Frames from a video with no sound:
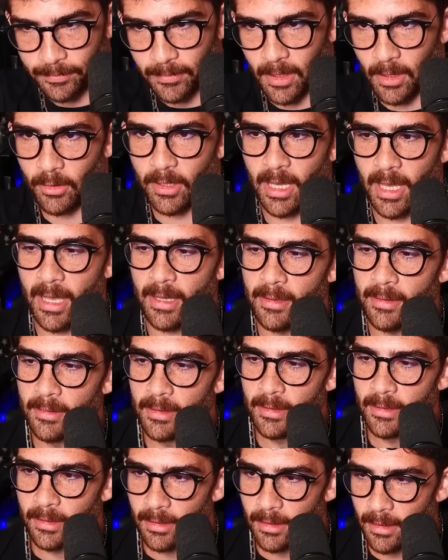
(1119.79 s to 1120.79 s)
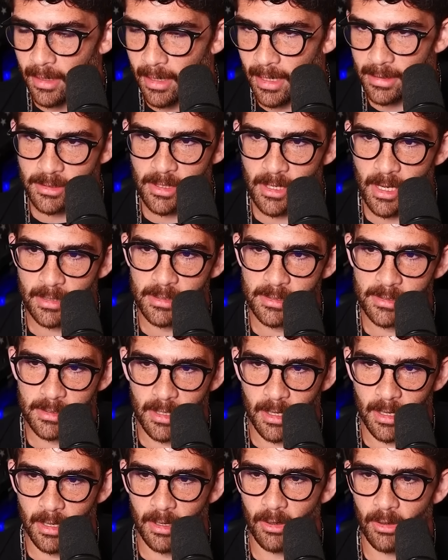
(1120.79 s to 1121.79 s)
Okay? I saw this
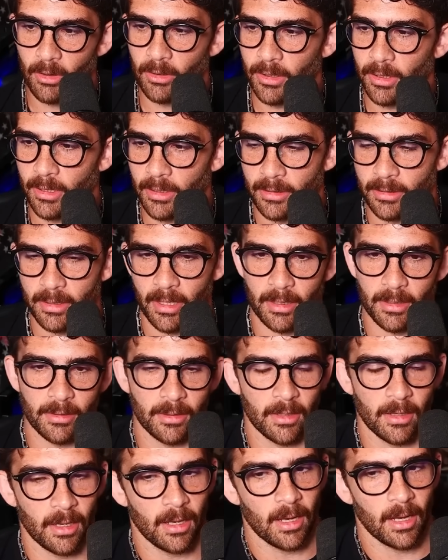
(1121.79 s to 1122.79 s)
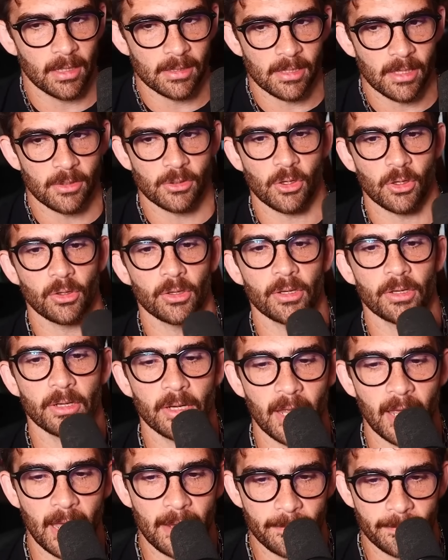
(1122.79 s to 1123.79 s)
uh, earlier the other uh, I saw this earlier
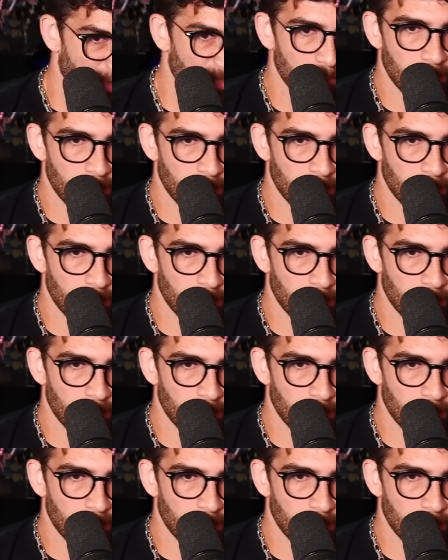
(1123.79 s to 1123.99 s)
today.